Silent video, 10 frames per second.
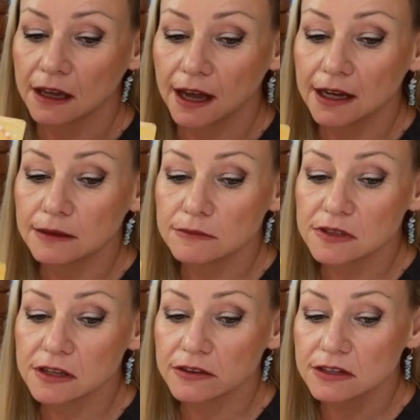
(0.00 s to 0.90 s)
Um,
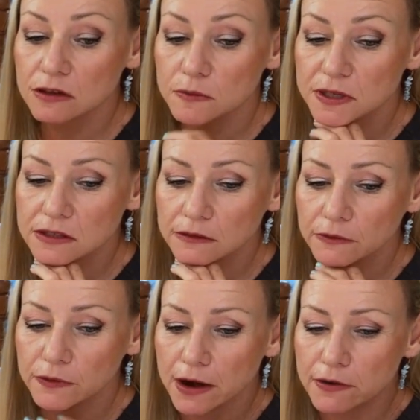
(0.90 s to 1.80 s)
so this could be a
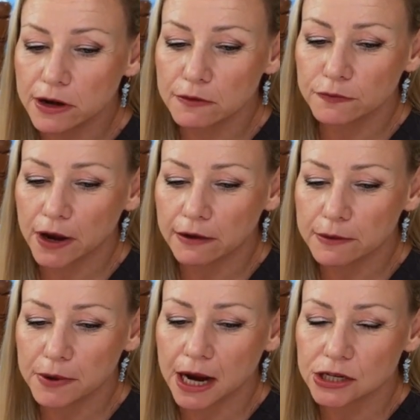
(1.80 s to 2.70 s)
very fiery,
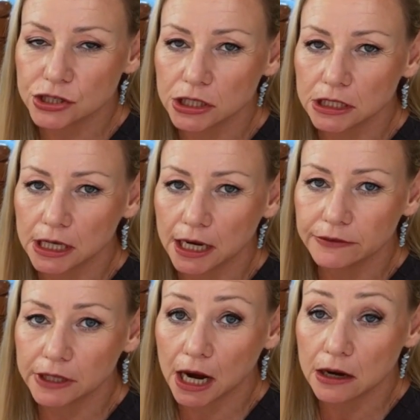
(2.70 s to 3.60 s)
passionate kind
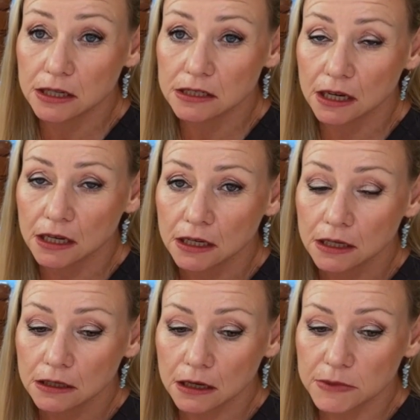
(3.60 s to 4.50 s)
of character
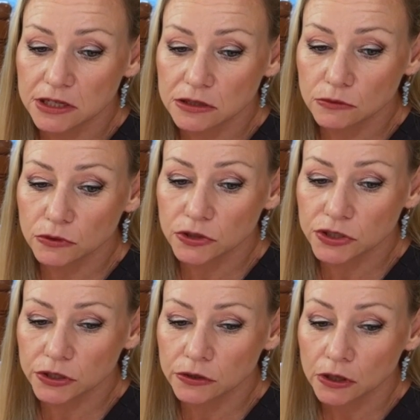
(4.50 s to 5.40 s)
coming towards
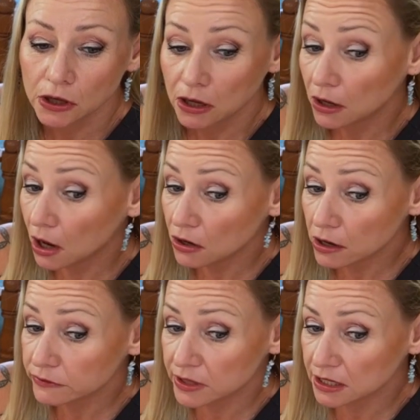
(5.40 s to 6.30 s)
you. A
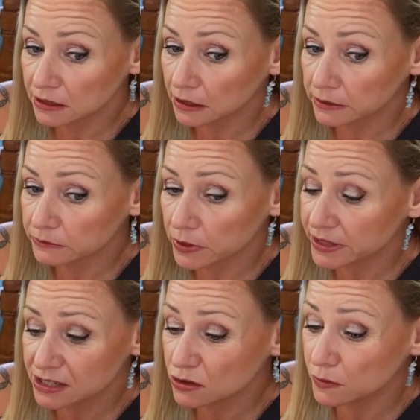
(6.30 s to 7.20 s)
lot of the, well,
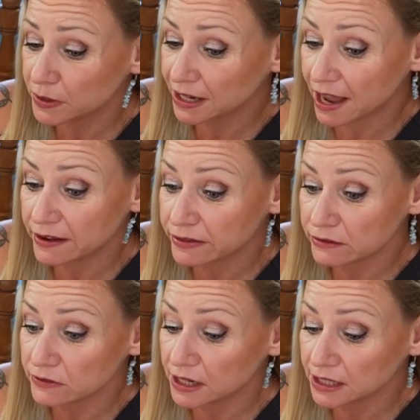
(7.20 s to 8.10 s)
this could be
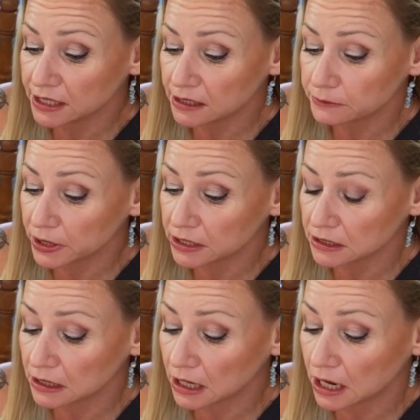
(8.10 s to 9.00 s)
anything really,
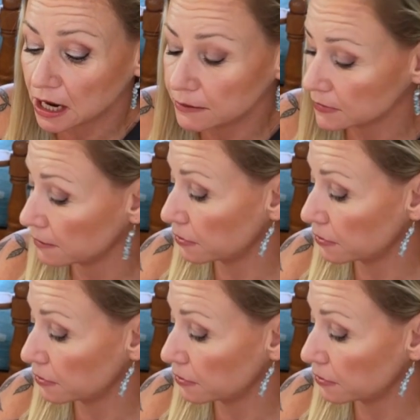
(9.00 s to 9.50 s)
but I'm, I'm